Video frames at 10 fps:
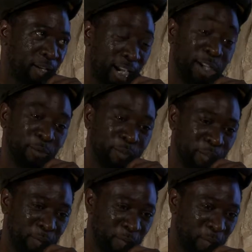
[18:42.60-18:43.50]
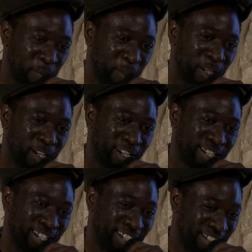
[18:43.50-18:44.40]
I will do.
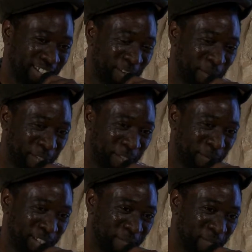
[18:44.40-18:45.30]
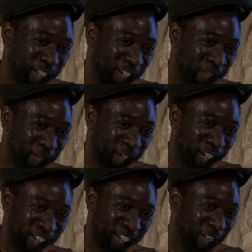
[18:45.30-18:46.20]
Can I just close it with something
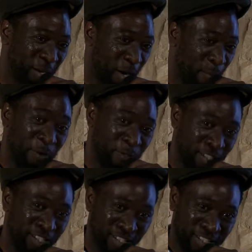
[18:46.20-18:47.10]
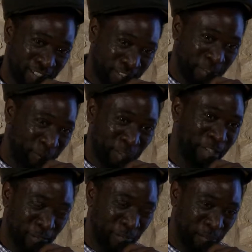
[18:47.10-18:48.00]
quickly about the
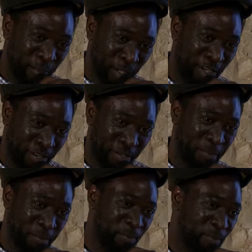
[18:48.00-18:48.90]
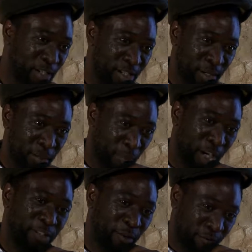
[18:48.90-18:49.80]
Jerusalem
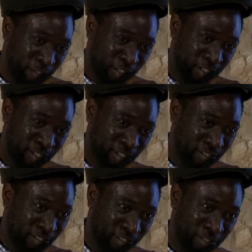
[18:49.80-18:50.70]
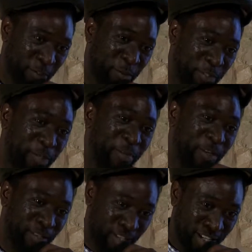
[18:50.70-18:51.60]
part of the journey, the
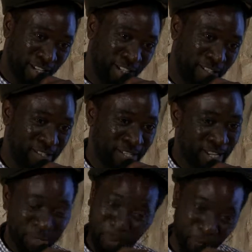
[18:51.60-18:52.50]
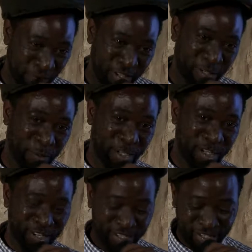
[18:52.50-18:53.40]
Jerusalem leg, very
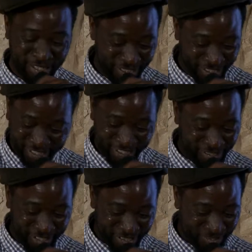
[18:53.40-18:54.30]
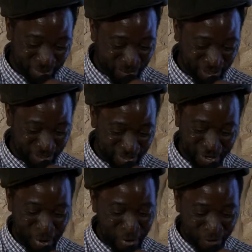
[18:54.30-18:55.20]
quick. It's just a transcription
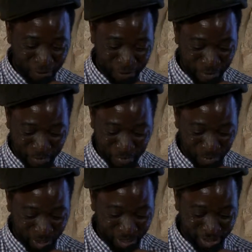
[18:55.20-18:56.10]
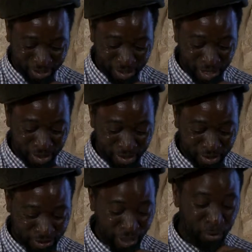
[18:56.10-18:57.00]
from
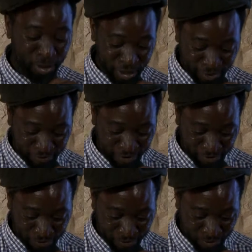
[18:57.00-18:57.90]
South Tel Aviv,